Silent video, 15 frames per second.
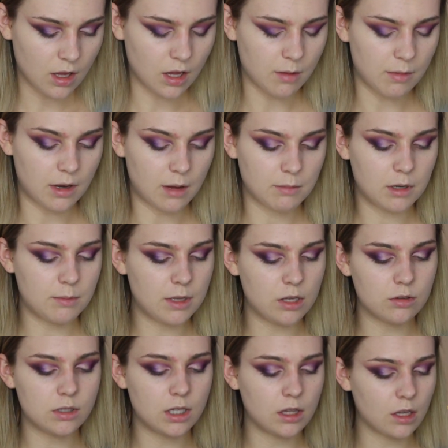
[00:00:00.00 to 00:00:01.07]
And I'm going to
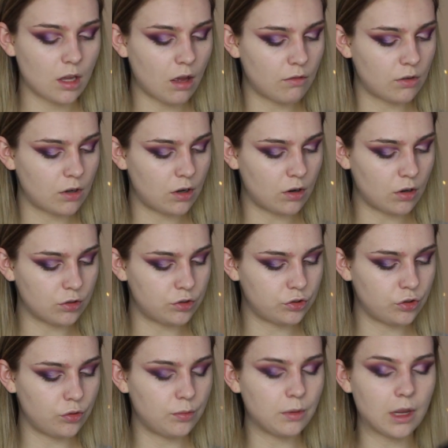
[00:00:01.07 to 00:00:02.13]
be using the CoverGirl
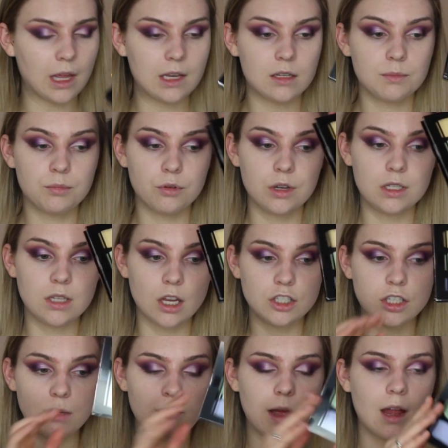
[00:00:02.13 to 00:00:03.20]
True Blend
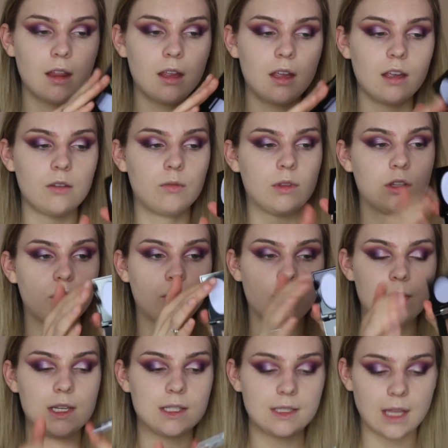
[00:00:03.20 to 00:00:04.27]
Pre-Touching Palette with the
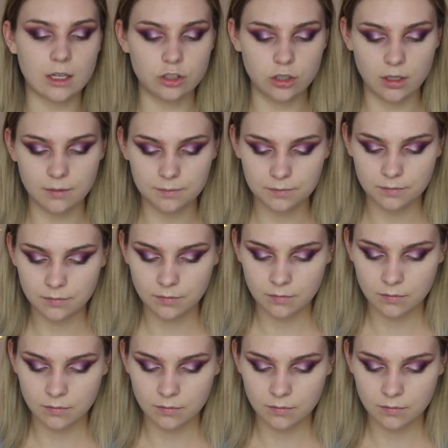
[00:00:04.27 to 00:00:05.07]
green section.